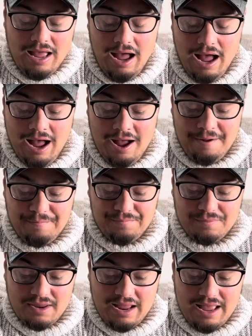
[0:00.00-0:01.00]

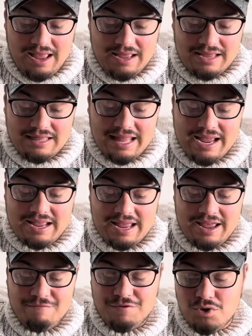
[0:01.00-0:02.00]

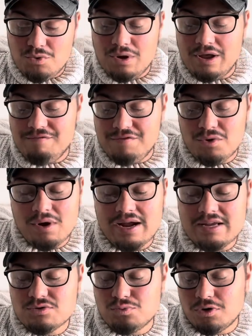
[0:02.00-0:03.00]
if you
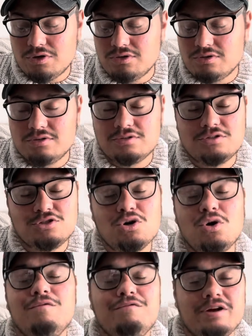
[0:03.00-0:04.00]
guys weren't
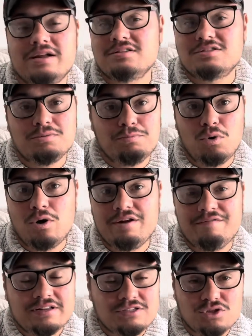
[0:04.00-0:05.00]
so freaking
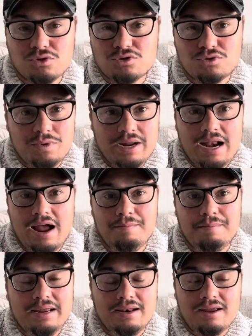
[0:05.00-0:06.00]
supportive and so sweet, I
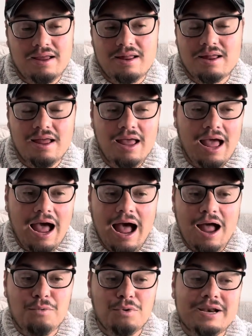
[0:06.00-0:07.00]
mean,
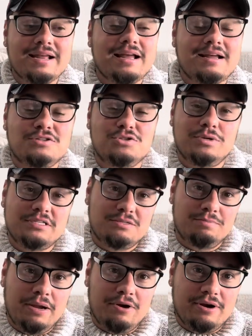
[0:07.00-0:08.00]
I wouldn't get to
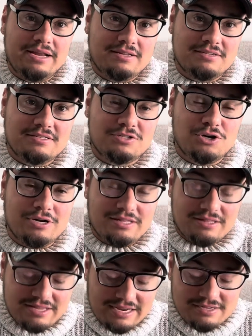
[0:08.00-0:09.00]
experience certain
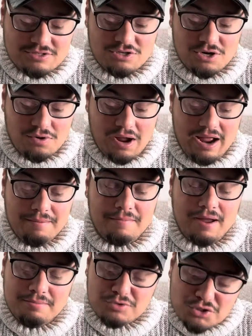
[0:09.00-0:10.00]
things. So
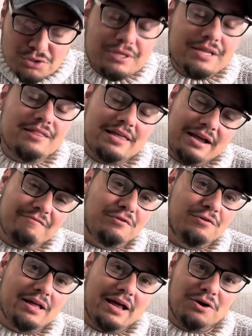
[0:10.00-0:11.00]
I'm truly
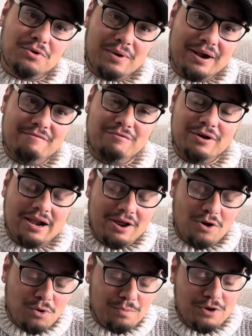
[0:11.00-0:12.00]
thankful and grateful. And I
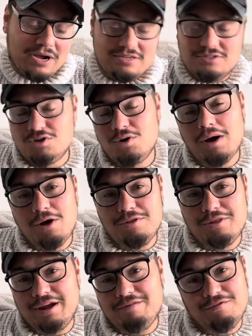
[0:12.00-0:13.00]
hope you guys know how
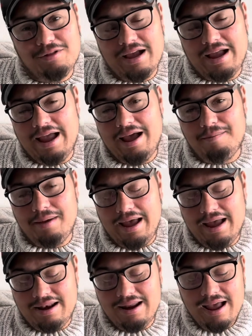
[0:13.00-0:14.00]
thankful I am
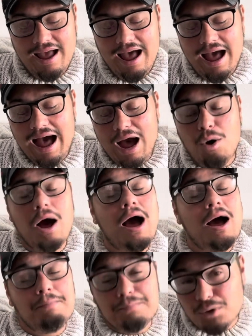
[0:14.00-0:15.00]
and how
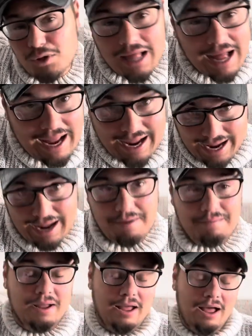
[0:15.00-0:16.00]
humble I am